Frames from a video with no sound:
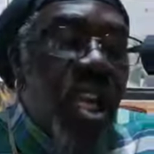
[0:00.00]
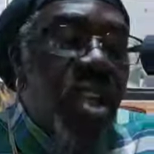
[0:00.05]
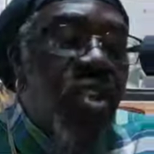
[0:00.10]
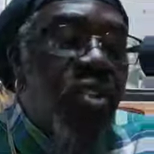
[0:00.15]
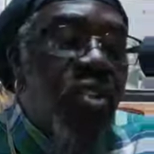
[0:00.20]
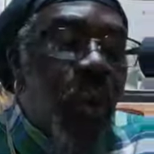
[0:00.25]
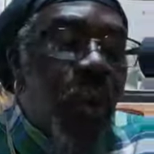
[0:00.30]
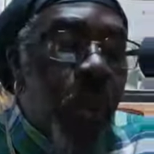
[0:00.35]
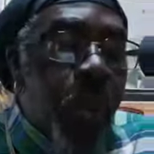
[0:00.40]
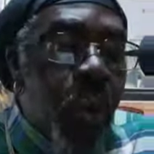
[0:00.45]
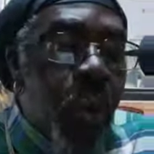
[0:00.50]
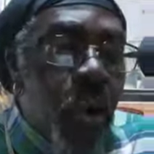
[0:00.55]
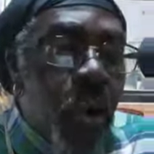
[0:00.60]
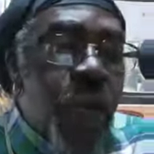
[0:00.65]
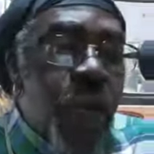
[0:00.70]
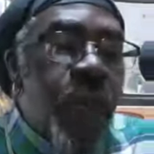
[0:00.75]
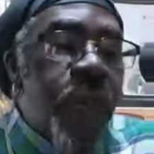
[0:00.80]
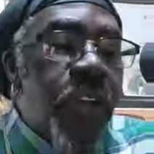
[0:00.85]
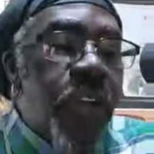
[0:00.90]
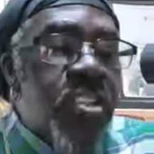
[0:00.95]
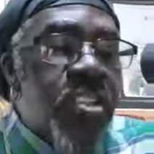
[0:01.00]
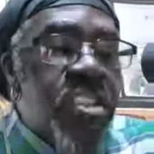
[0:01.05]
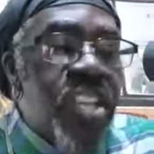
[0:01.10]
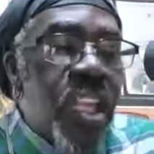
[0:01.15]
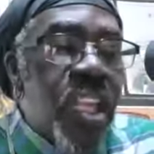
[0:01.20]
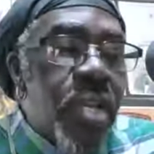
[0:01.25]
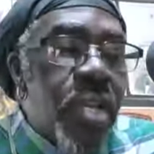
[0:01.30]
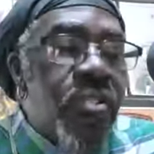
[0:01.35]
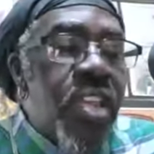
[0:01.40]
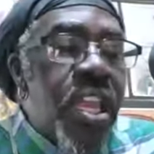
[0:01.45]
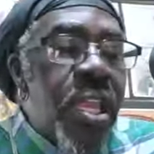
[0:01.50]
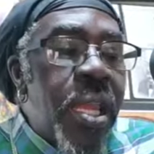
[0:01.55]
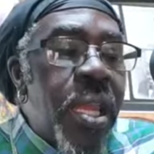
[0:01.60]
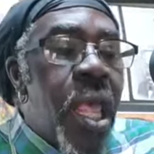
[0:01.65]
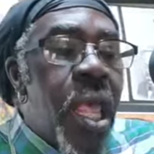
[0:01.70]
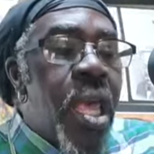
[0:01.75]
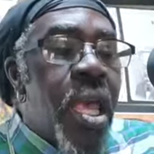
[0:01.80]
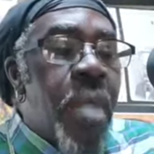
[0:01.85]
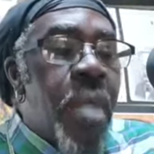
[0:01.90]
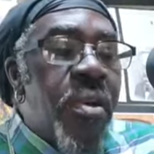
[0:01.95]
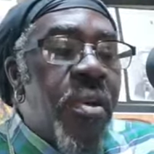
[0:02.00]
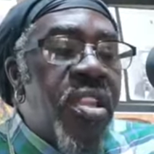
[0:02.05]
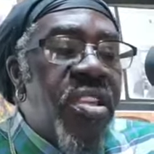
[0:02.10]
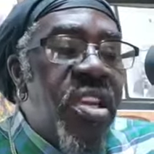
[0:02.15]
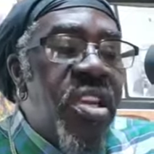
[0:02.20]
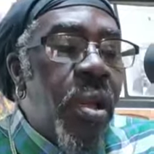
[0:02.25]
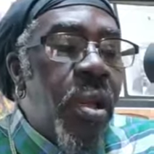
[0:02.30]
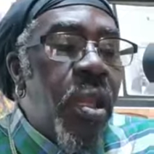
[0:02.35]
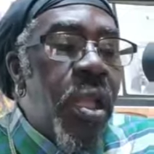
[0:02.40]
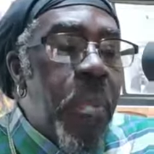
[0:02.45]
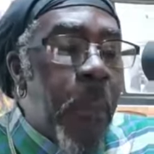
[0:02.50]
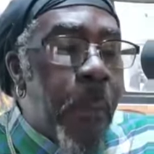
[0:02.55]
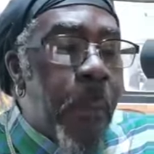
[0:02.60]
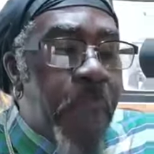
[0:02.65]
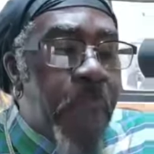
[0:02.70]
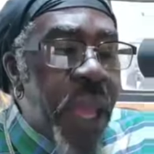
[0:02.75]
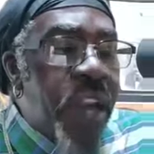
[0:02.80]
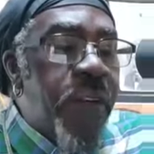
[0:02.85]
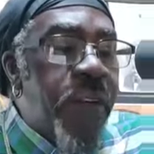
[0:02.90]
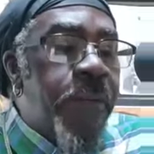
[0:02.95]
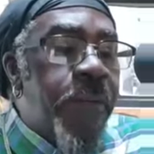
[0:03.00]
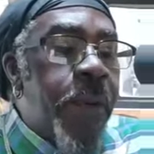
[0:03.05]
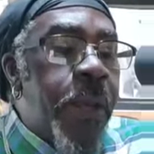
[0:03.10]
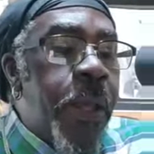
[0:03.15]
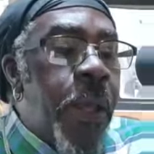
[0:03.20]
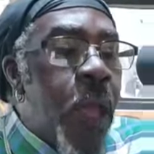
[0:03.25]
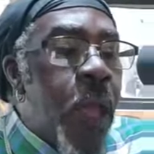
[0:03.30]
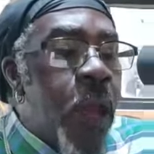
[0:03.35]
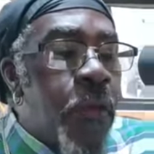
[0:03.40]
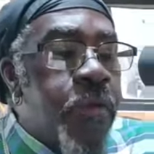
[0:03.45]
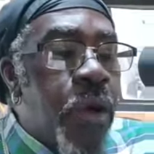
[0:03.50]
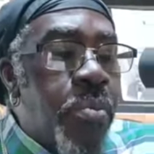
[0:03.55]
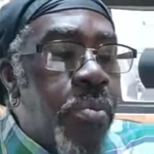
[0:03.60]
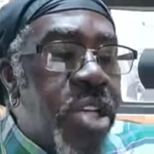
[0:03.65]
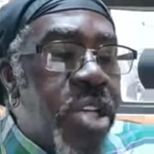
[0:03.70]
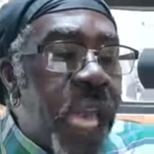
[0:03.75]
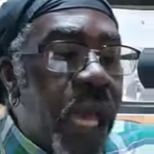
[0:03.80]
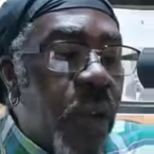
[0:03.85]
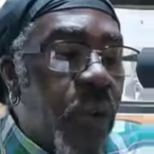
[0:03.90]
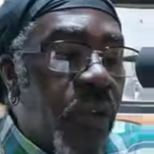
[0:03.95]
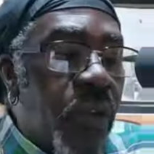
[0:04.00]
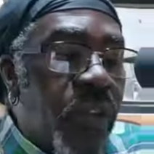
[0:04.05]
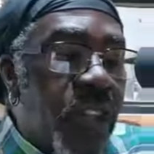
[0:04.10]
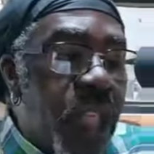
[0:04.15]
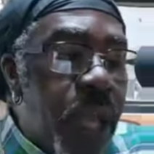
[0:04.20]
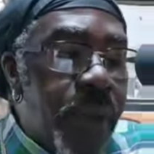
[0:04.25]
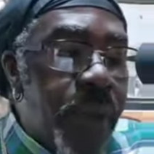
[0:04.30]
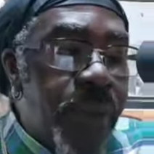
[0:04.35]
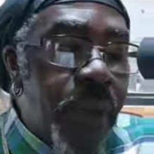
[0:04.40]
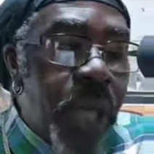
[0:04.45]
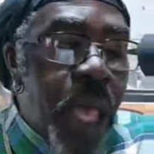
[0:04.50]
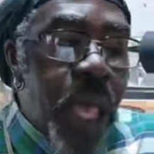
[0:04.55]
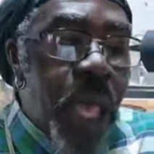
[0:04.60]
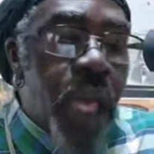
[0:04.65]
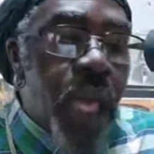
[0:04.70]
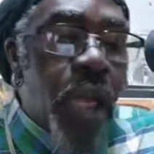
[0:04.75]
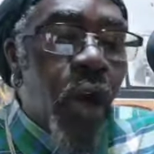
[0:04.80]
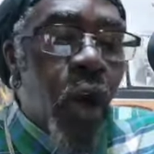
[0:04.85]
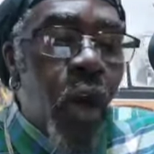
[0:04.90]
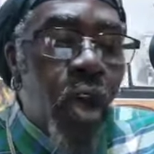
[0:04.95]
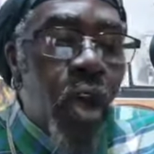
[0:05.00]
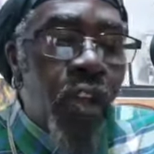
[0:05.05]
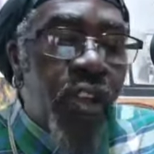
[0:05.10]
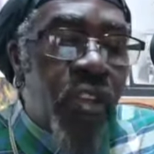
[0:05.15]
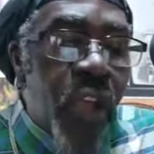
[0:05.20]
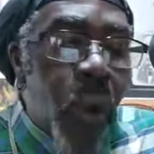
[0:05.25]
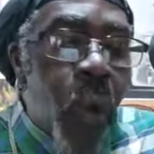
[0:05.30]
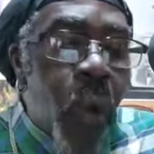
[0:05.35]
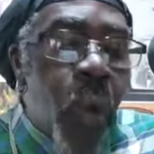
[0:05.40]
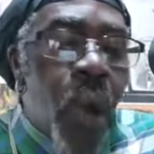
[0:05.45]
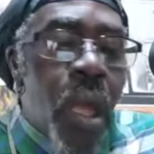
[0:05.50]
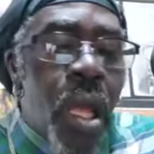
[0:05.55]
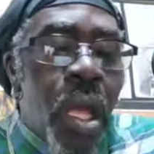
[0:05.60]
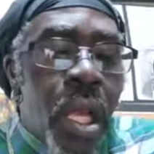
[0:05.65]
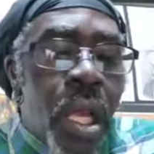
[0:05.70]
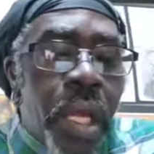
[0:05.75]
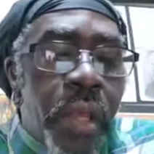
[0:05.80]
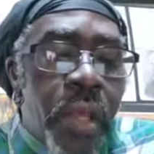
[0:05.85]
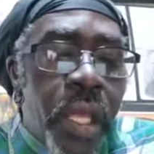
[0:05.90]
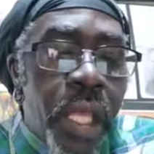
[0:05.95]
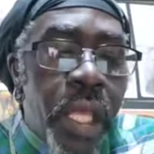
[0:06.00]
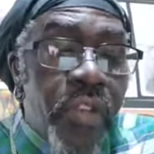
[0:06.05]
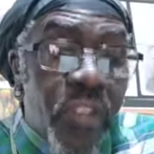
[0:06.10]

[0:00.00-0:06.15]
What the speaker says: supported, facilitated, and materially benefited from chattel slavery, it also is